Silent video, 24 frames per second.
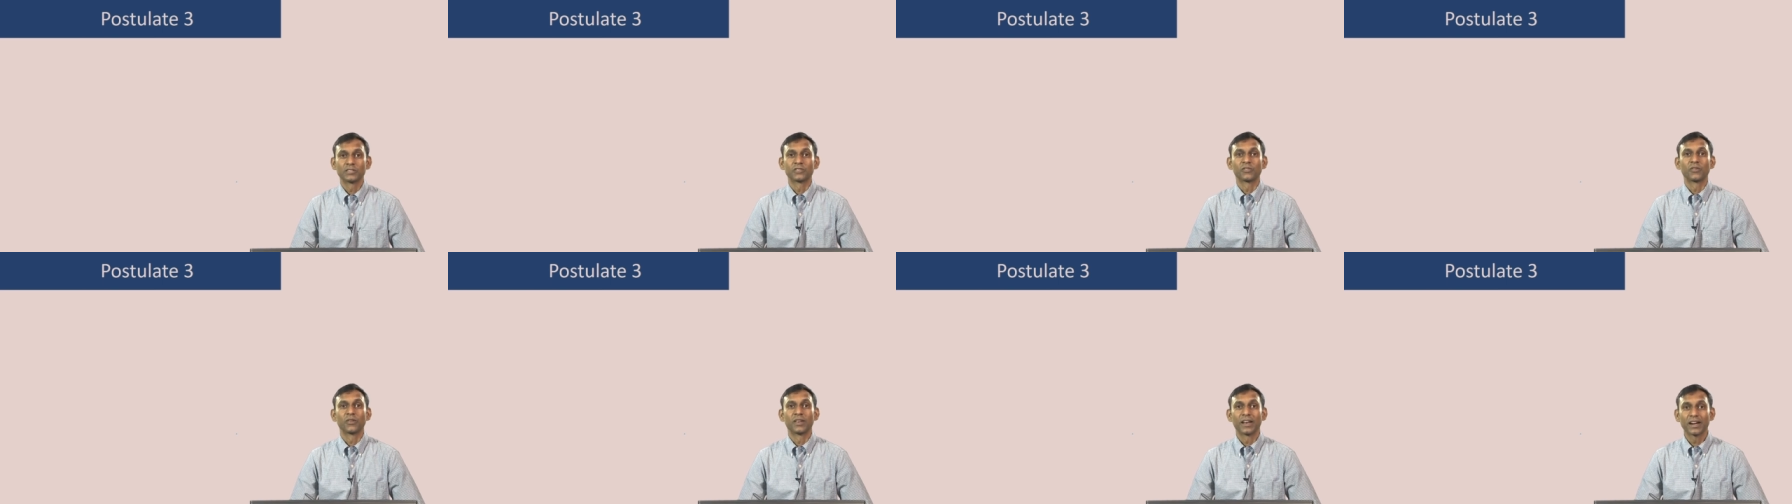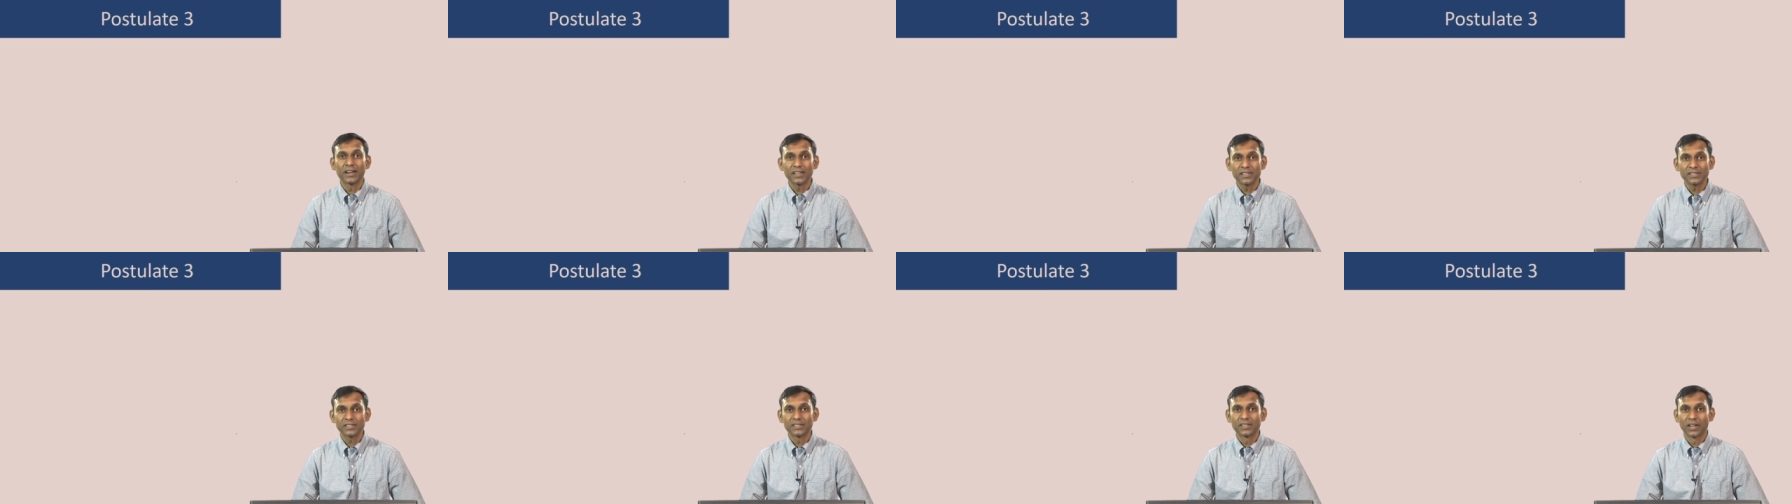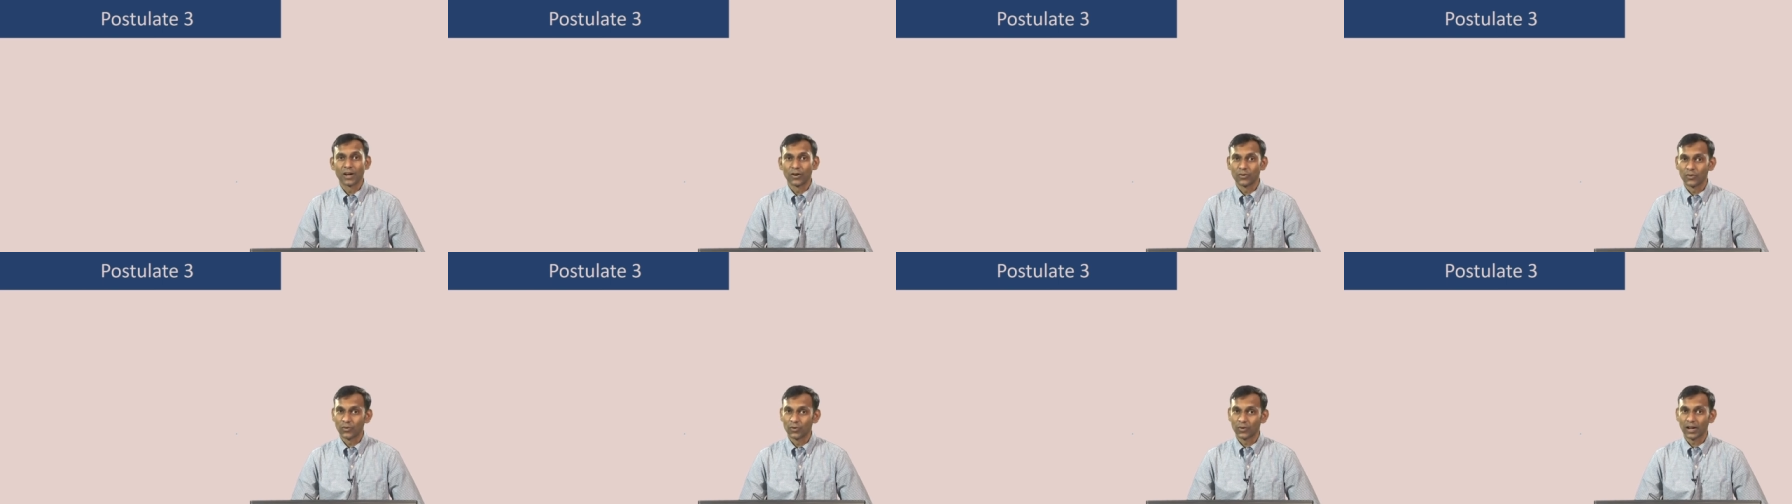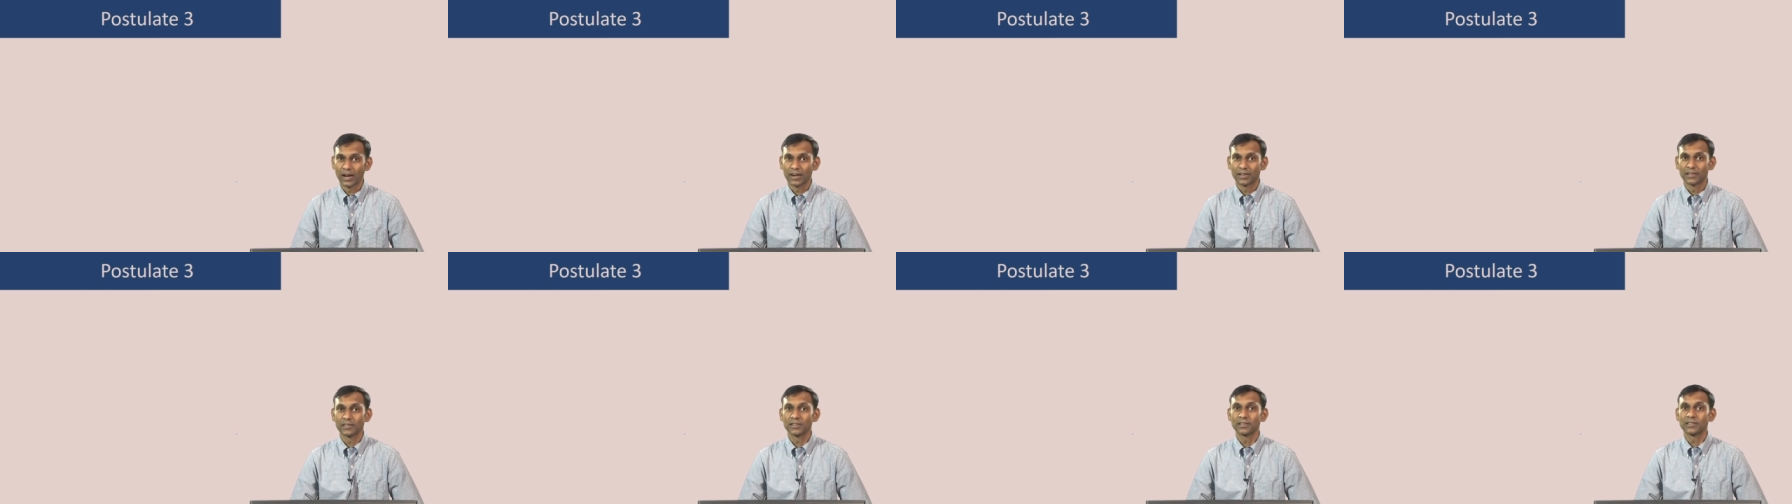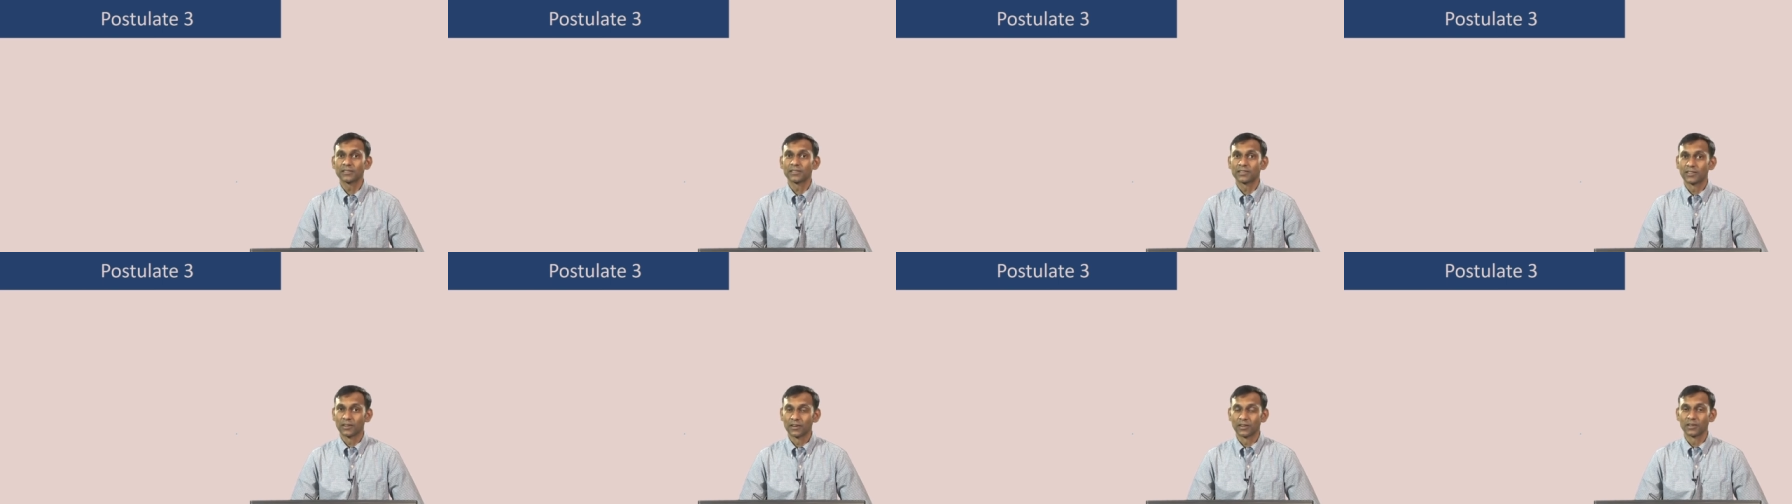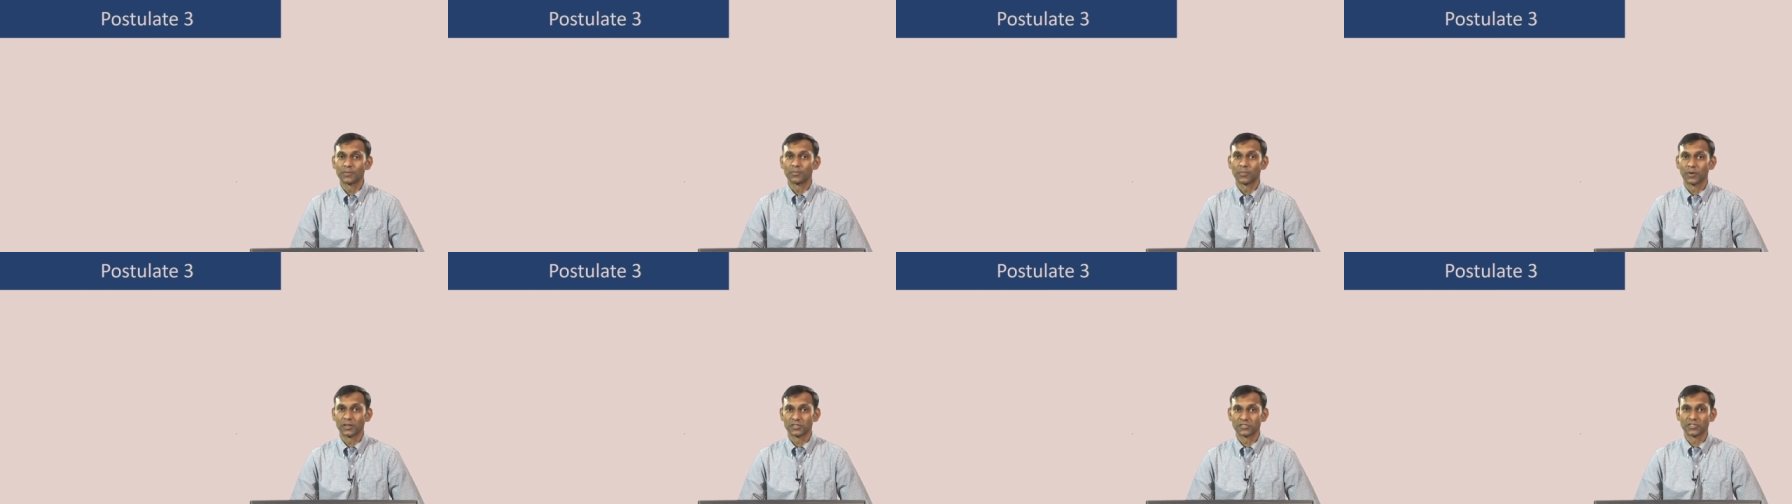So, let us now look at the
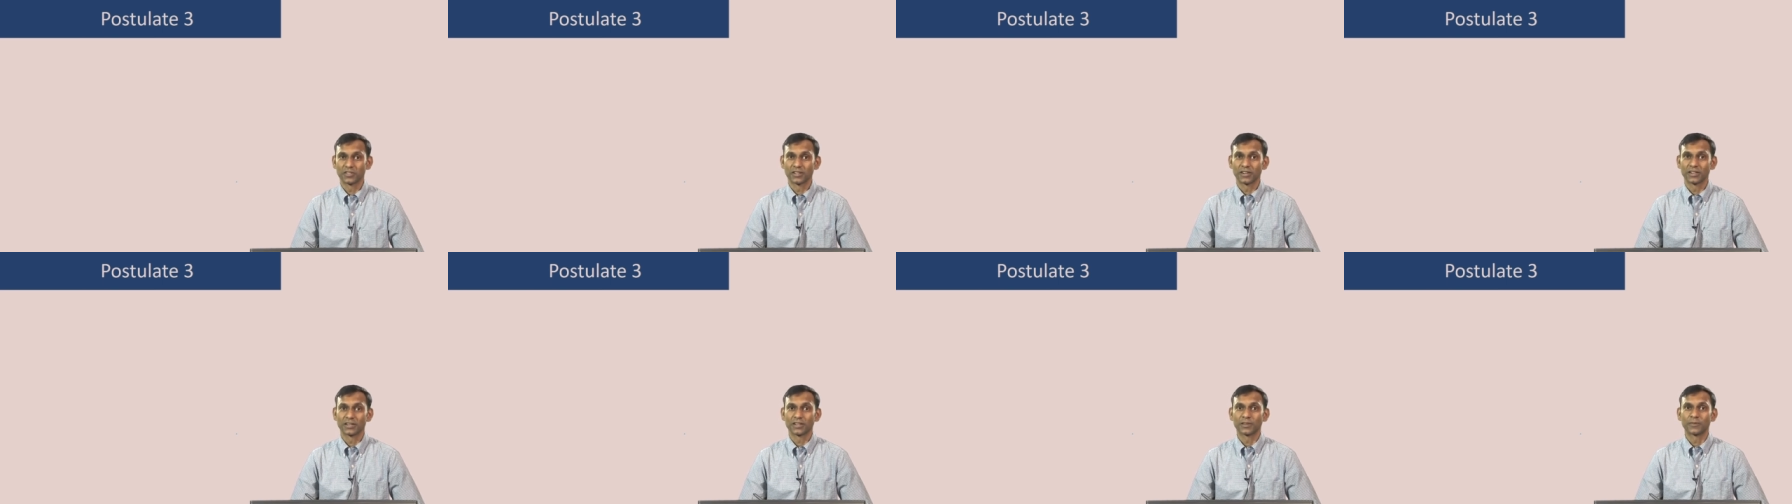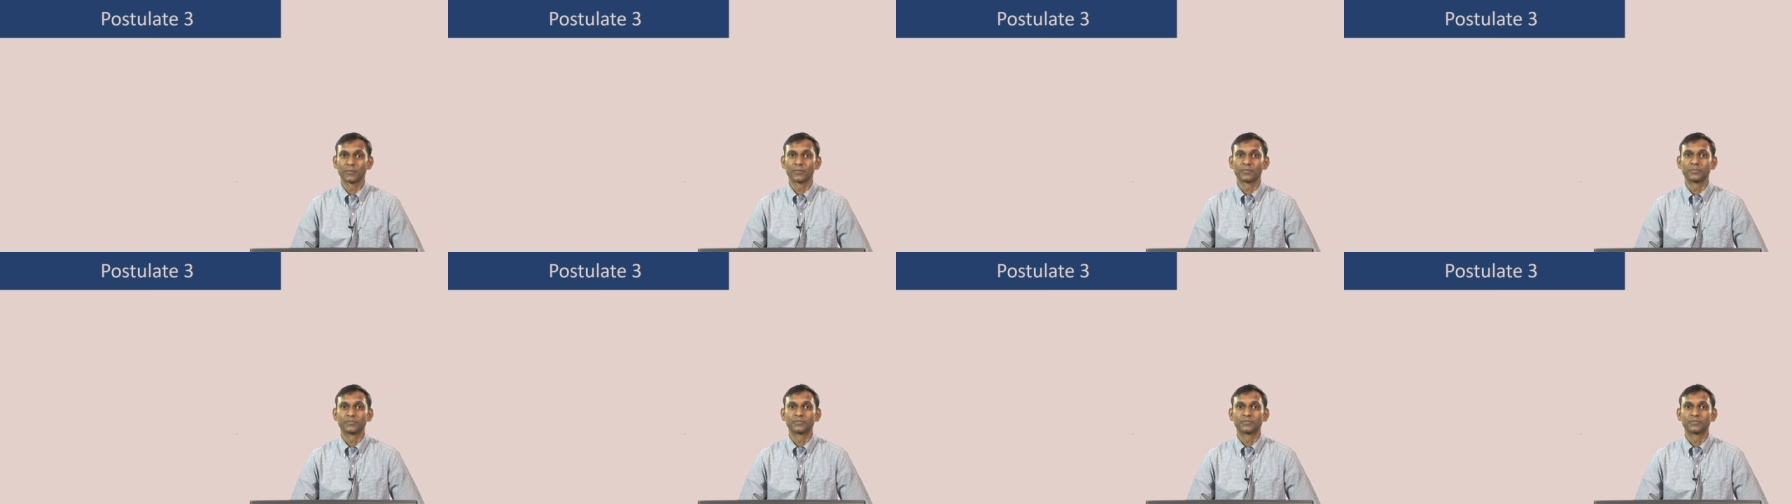third postulate.